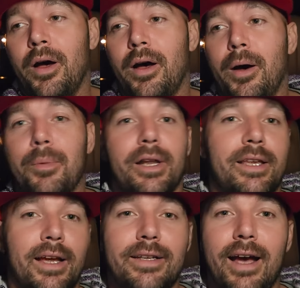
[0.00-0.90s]
But
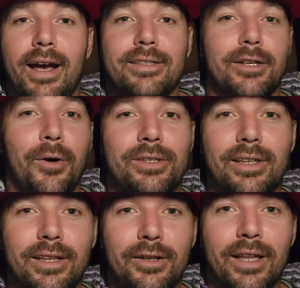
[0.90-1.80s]
again, guys, I know
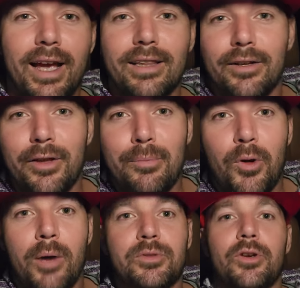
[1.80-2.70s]
it's a little late, a little
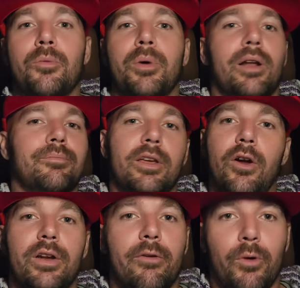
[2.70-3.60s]
impromptu, but you
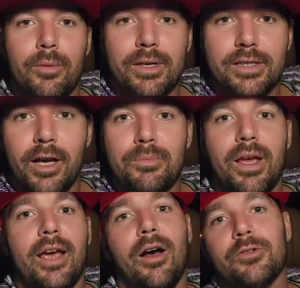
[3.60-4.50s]
know, I never want to miss an
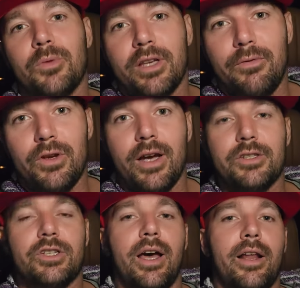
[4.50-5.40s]
update. I always want to give you
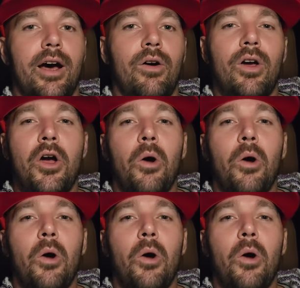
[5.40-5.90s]
guys a shout out.